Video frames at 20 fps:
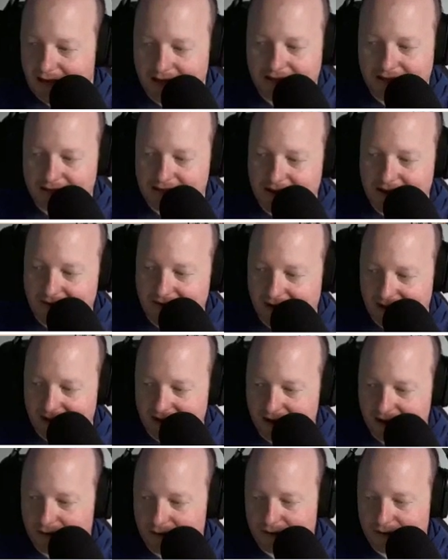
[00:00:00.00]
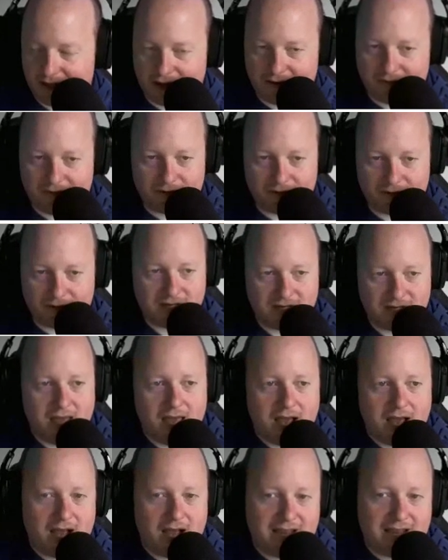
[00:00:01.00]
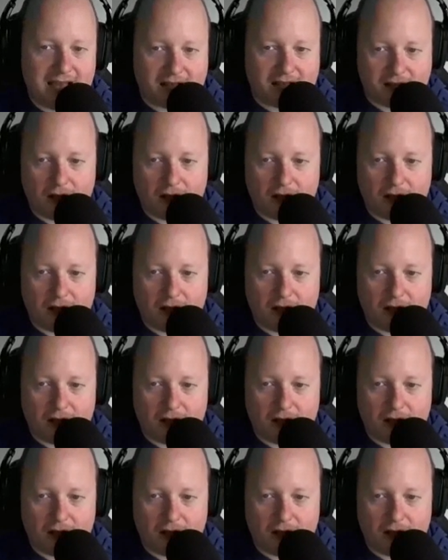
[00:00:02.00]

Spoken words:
It doesn't have anything to do with headphones. Yeah,